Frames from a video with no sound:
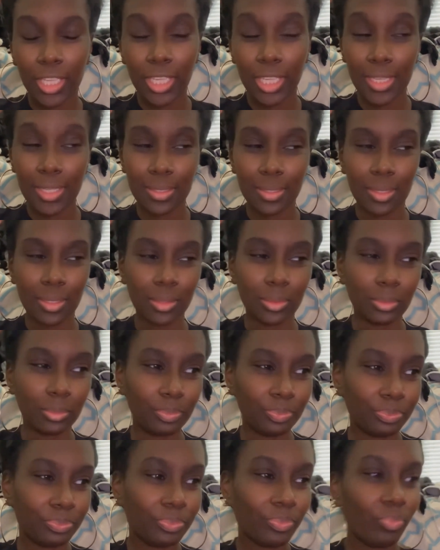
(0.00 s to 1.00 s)
And
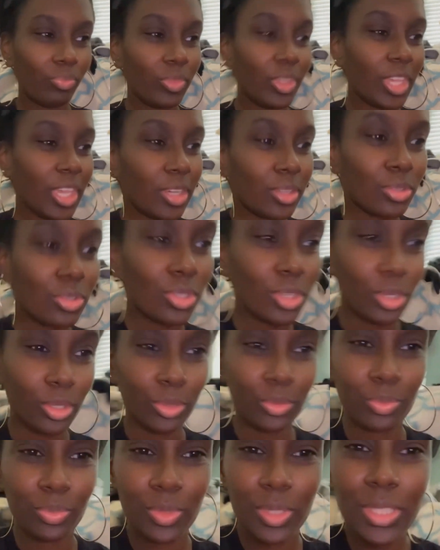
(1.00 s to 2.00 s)
um yeah,
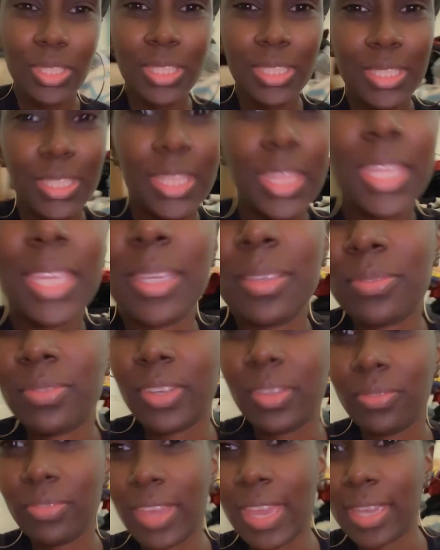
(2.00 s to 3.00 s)
so this is the thing.
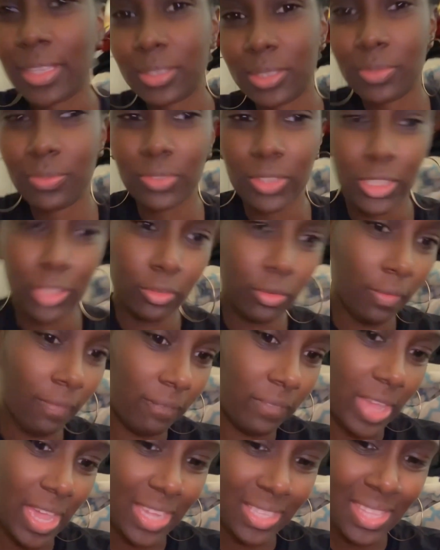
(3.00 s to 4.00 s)
Fun fact. Fun
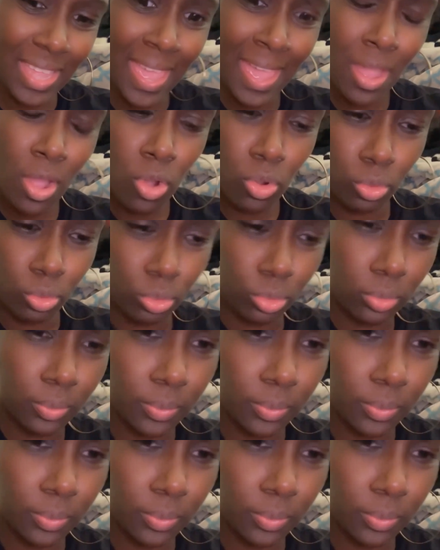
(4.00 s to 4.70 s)
fact. Ow!